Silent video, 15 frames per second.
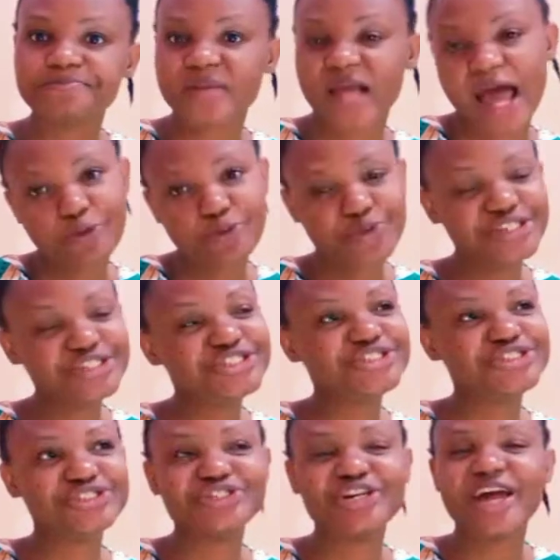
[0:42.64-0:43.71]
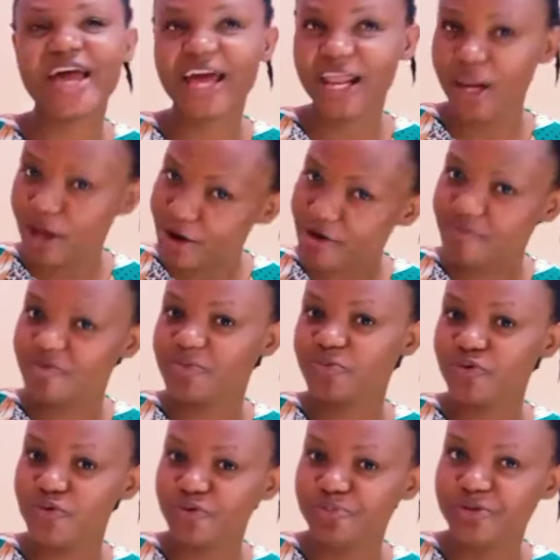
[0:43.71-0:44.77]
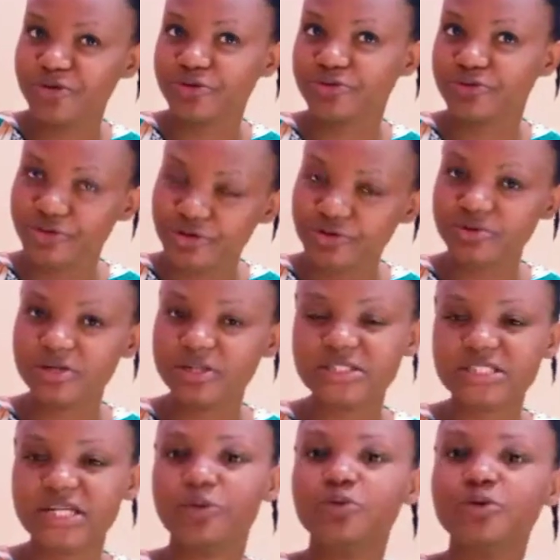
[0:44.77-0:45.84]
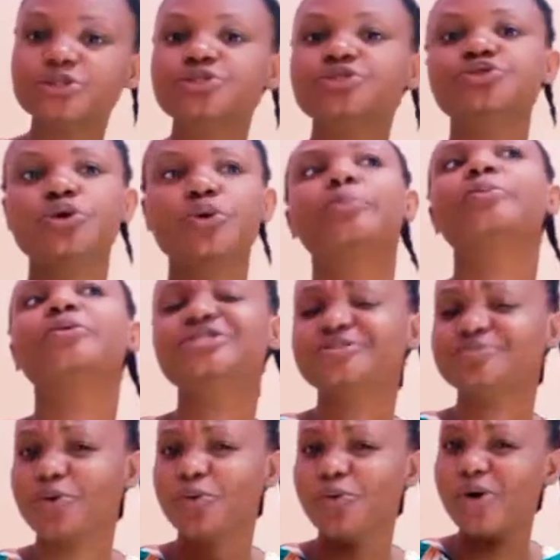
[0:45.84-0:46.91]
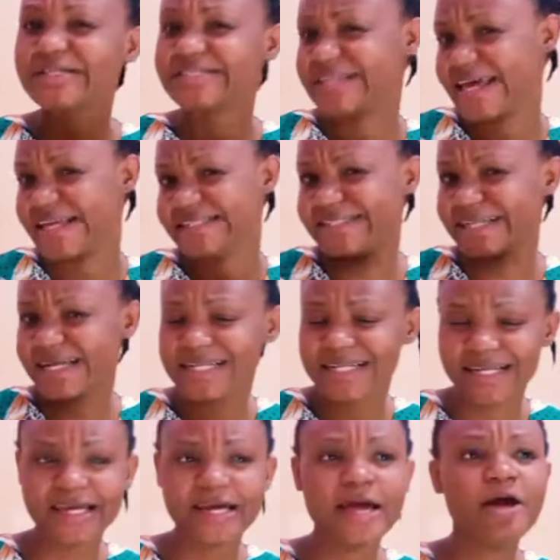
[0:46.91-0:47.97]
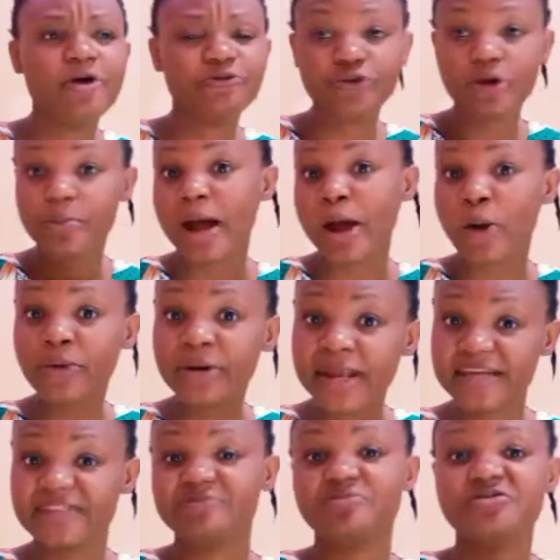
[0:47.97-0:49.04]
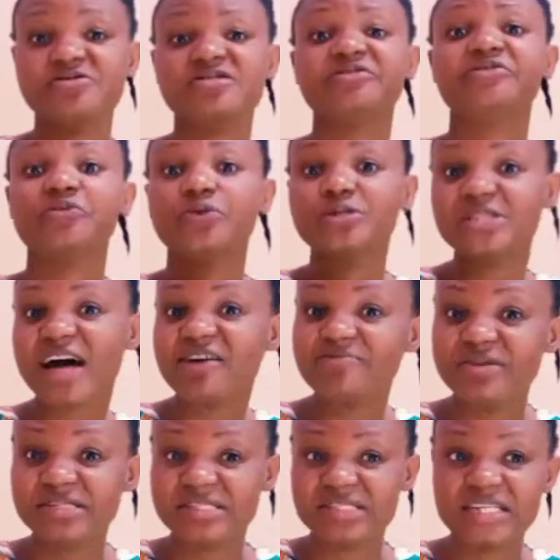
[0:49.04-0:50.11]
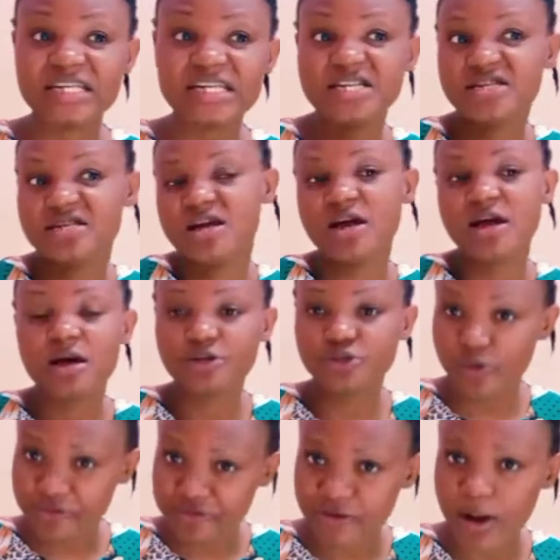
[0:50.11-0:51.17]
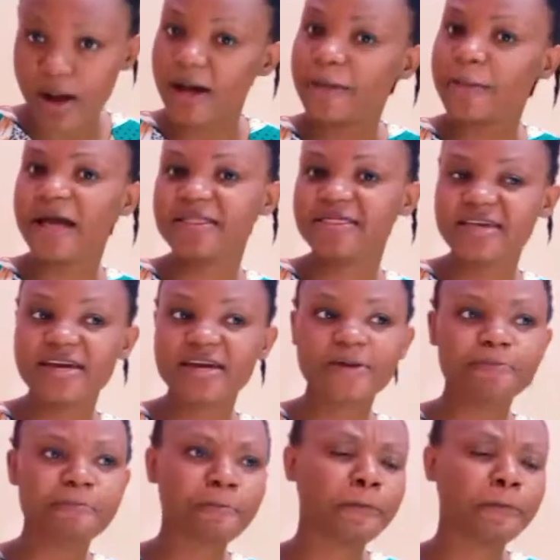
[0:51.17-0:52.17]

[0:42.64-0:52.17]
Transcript: I wish a lot of people will be curious and want to know much more what exactly from my own experience, what I've been seeing so far. I think